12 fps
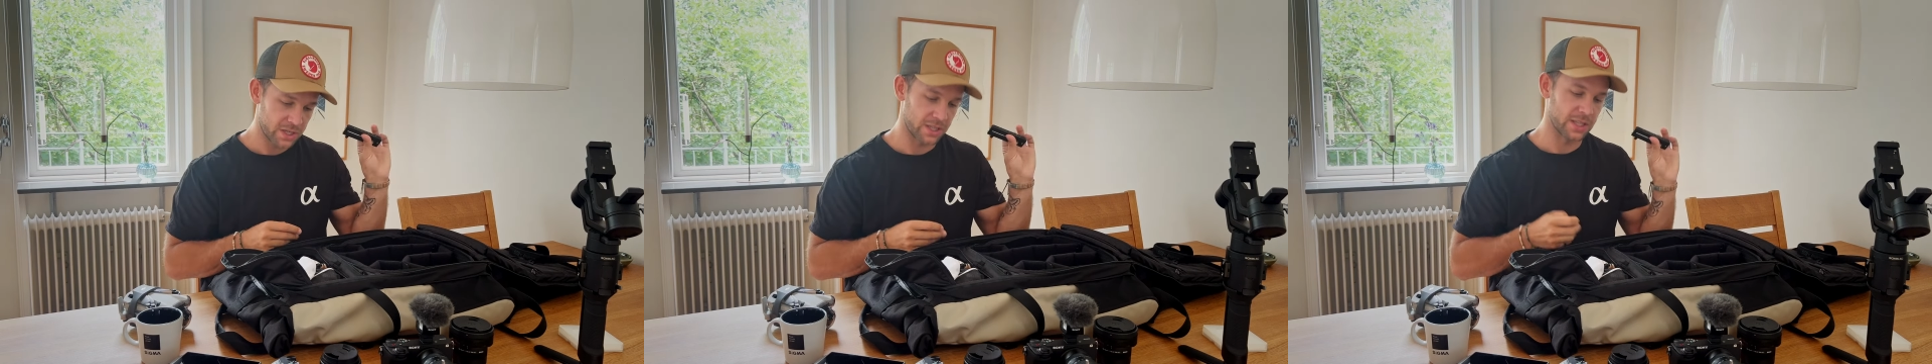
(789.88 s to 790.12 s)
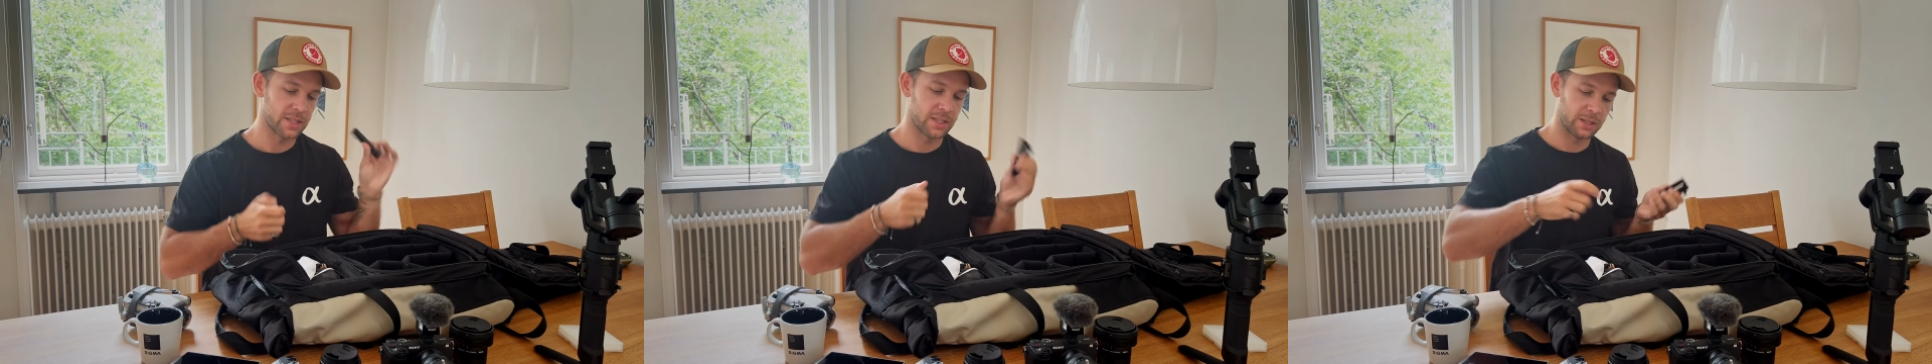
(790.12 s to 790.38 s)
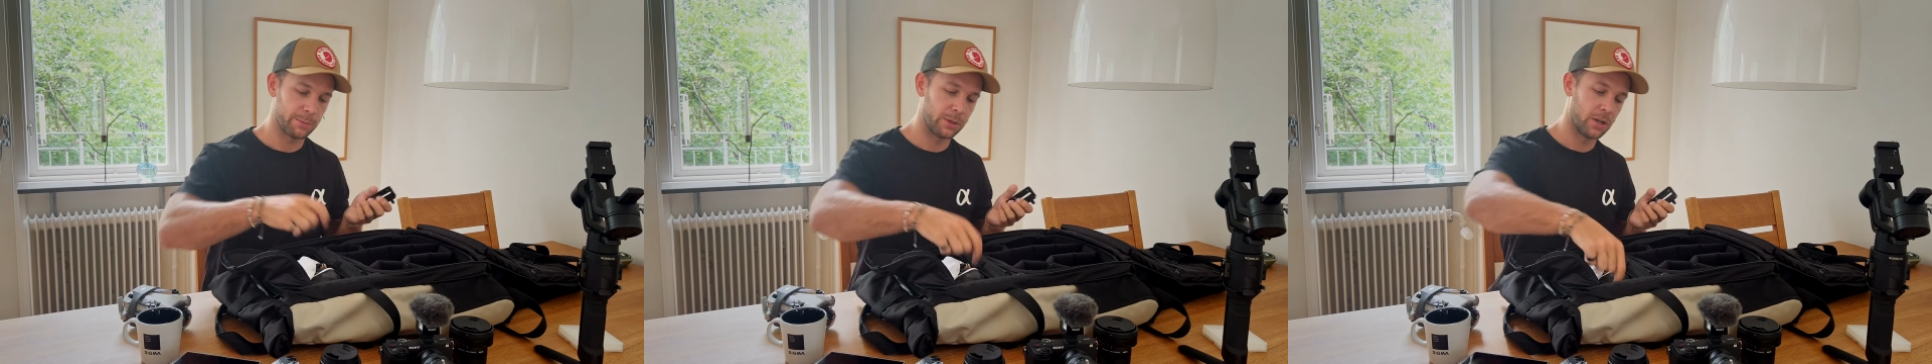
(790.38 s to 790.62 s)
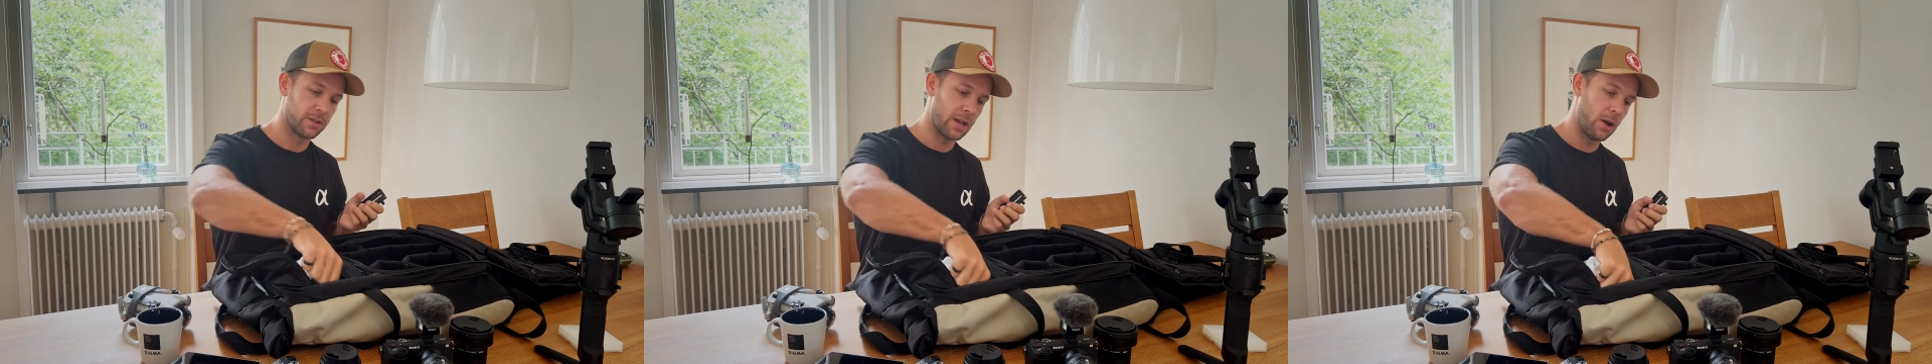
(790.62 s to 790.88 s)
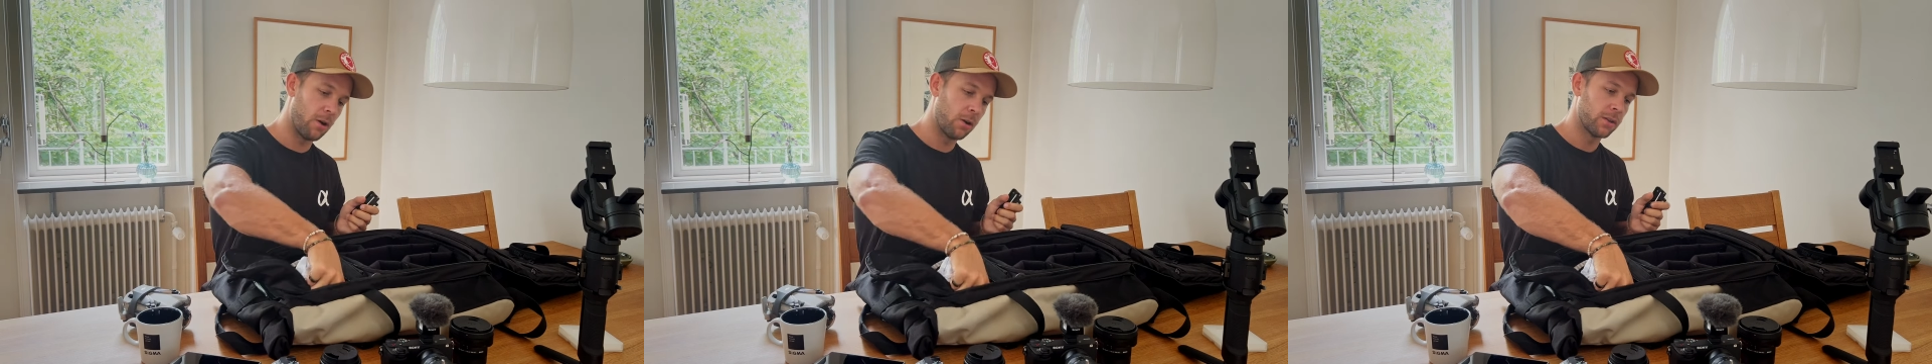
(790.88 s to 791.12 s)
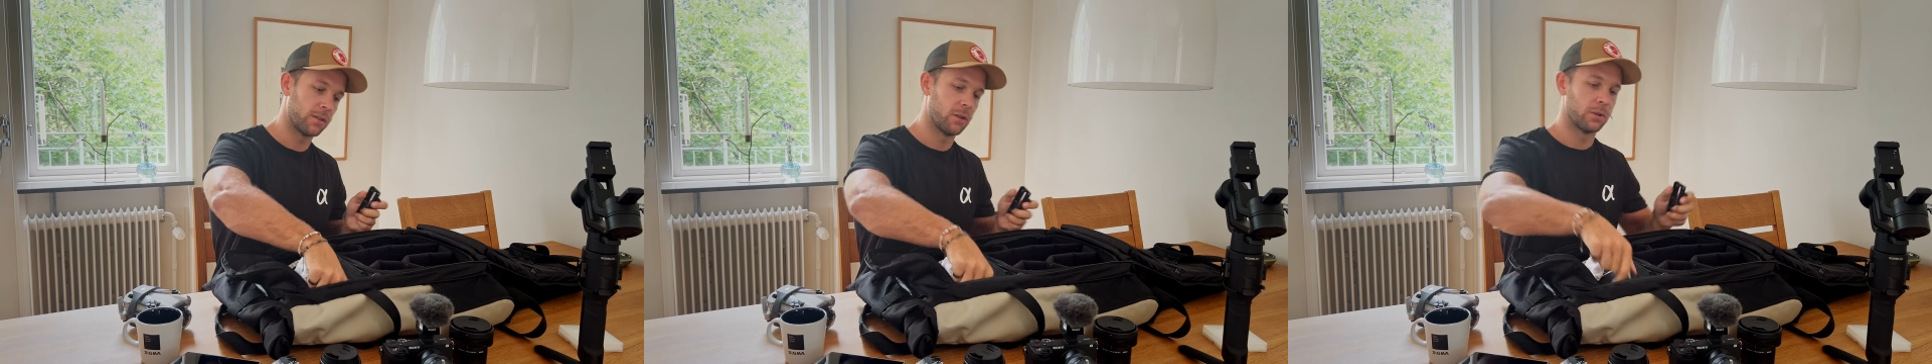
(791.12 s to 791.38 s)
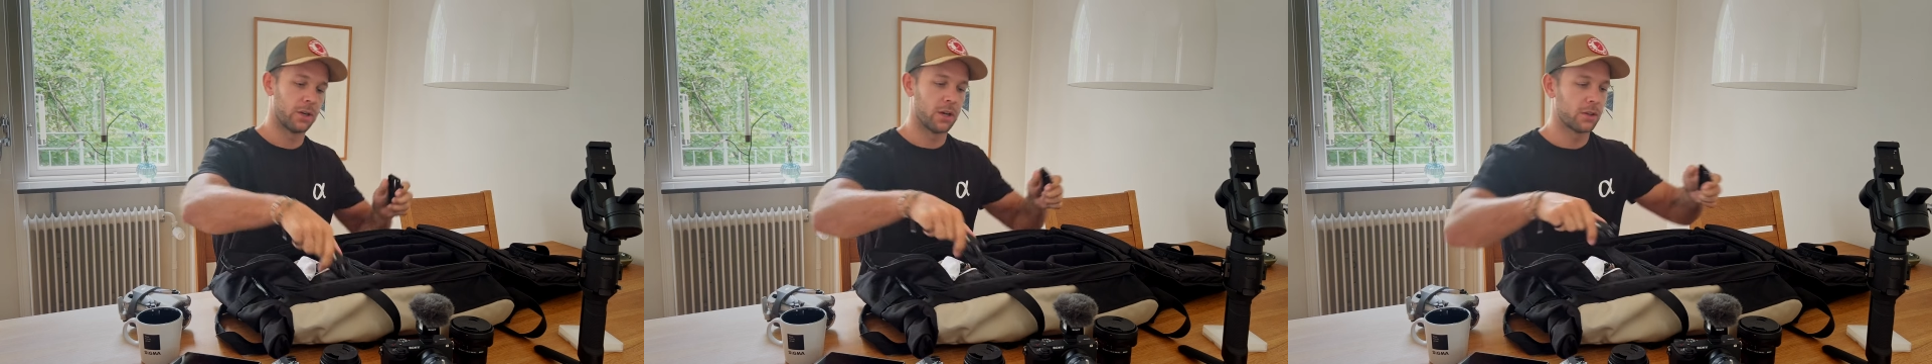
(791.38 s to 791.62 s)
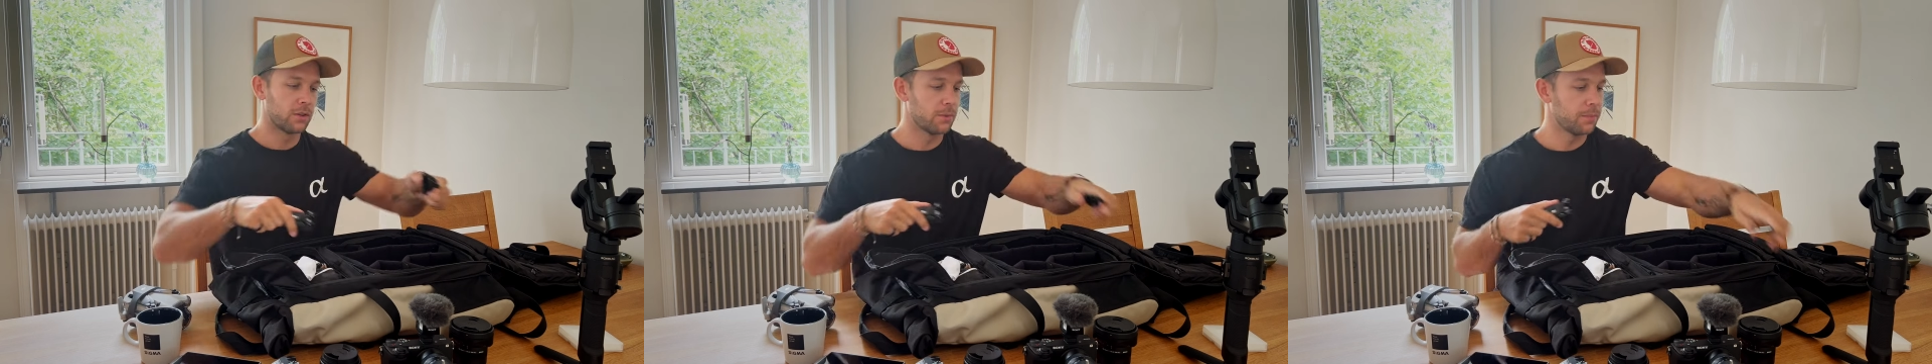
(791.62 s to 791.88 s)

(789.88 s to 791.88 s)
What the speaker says: these is because I also got